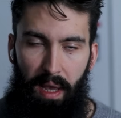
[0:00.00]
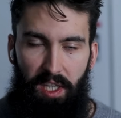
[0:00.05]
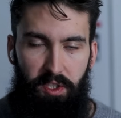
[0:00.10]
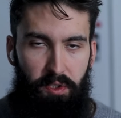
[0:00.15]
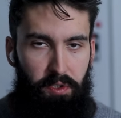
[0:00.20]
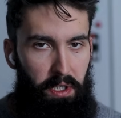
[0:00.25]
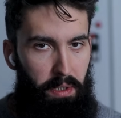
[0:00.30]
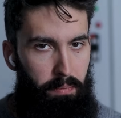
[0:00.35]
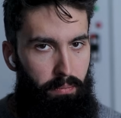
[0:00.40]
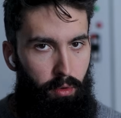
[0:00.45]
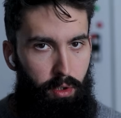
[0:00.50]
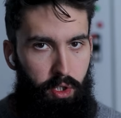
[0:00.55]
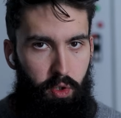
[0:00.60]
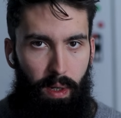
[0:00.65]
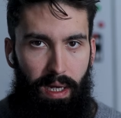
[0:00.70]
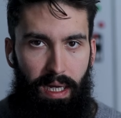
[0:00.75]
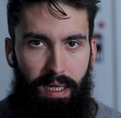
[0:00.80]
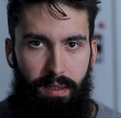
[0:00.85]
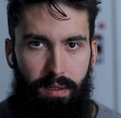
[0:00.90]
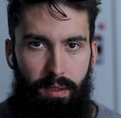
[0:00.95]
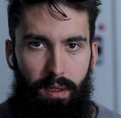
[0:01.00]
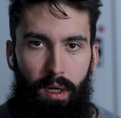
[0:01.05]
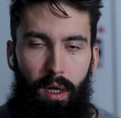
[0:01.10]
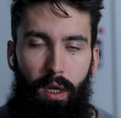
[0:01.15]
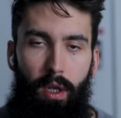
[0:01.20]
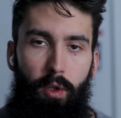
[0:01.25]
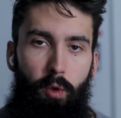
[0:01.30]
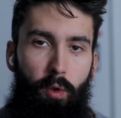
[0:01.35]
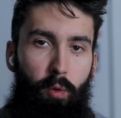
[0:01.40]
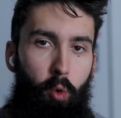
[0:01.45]
As you get more trained,
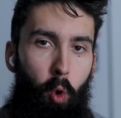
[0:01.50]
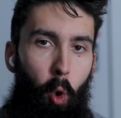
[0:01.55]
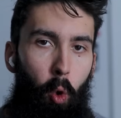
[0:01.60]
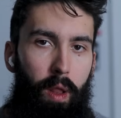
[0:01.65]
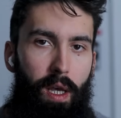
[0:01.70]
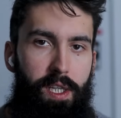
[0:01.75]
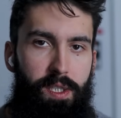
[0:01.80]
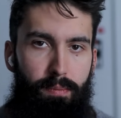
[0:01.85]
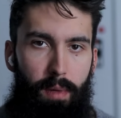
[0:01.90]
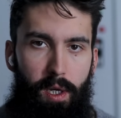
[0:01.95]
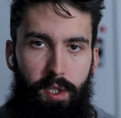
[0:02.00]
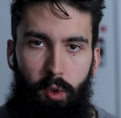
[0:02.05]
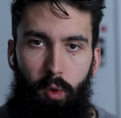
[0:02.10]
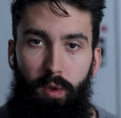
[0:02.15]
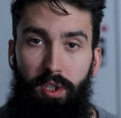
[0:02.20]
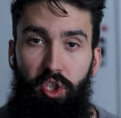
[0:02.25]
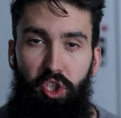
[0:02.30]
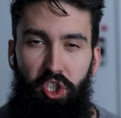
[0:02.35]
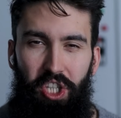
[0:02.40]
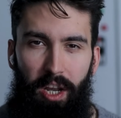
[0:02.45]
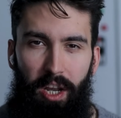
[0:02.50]
you grow less muscle in